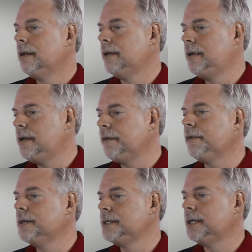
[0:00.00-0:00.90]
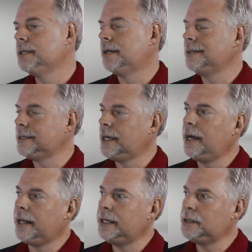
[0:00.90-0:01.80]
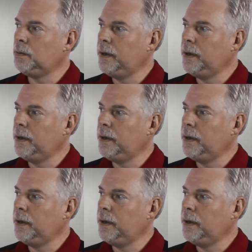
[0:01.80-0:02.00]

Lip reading: The difference is on skylights,